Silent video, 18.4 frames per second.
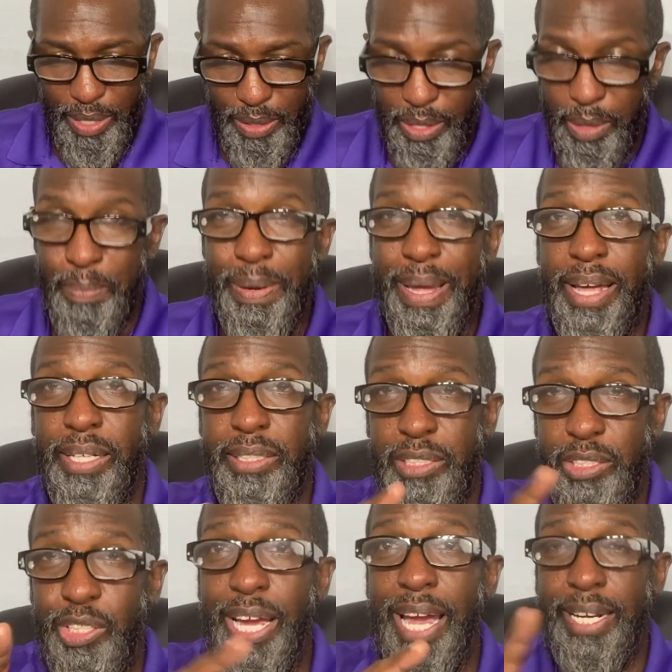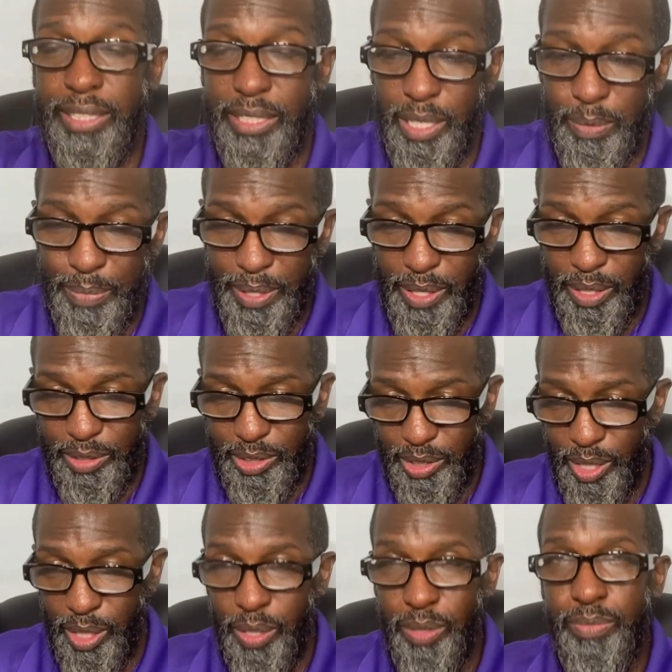The mail is jacked up, y'all.
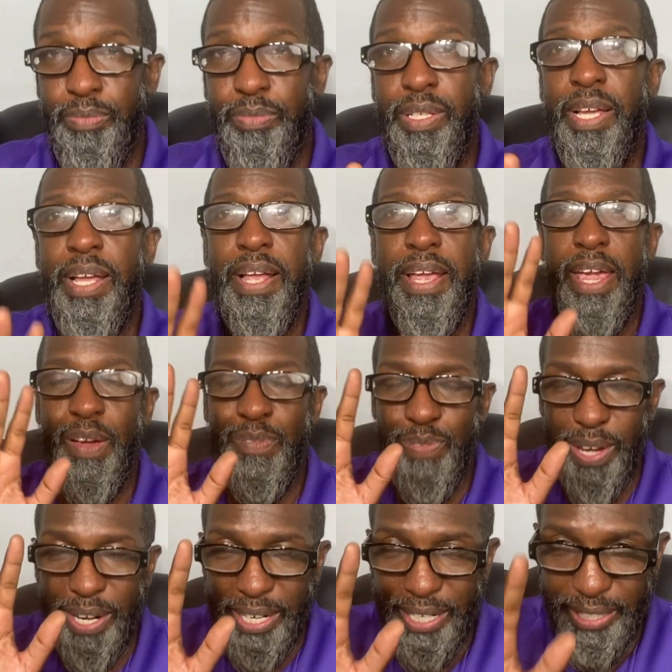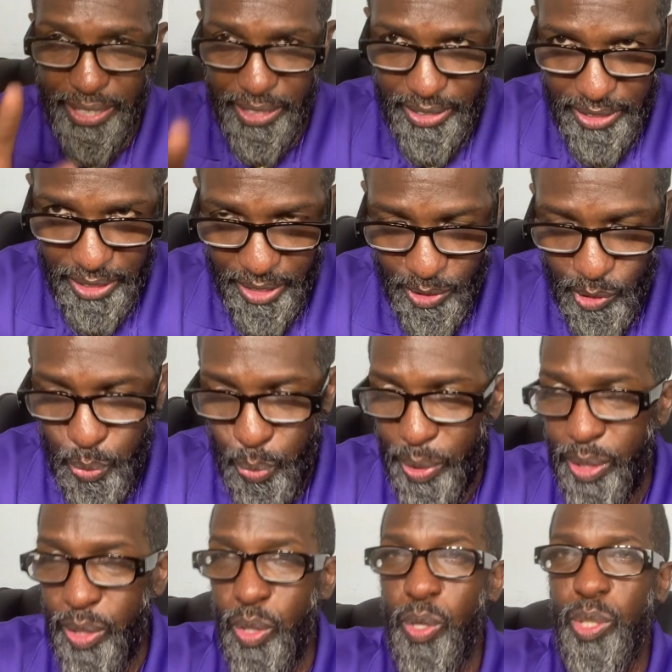So if I didn't get you this
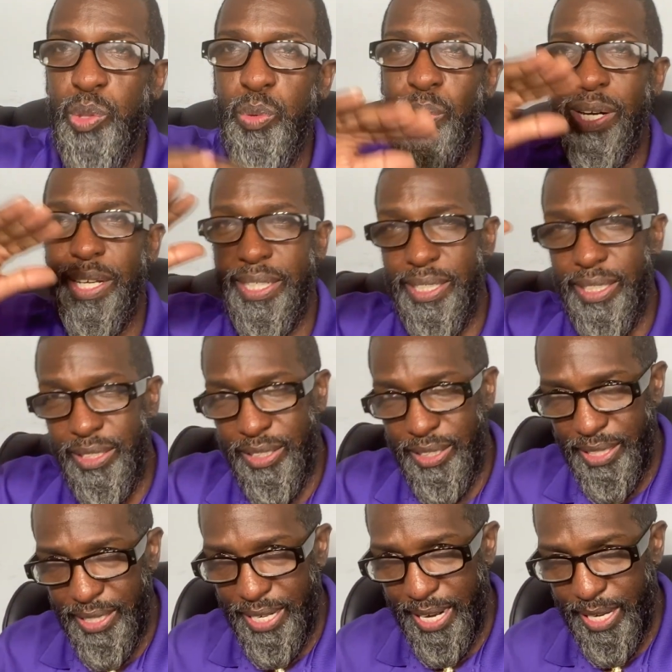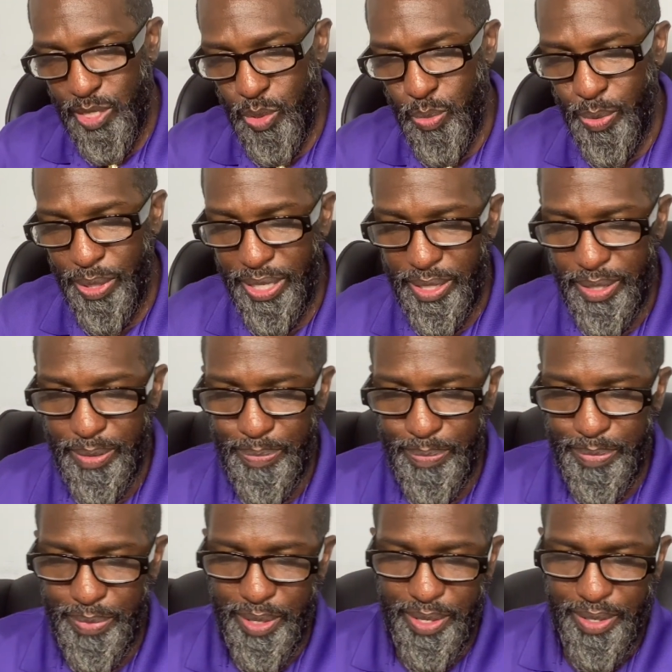week, Lord's will I get you next week.
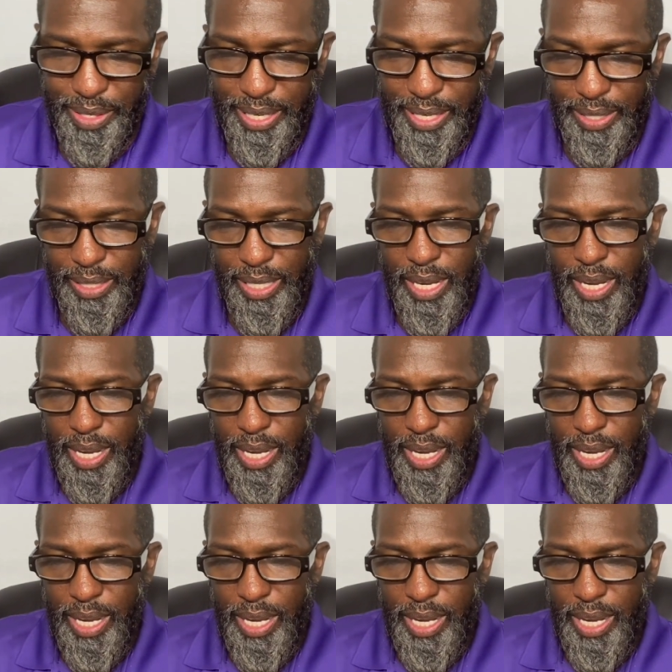All right.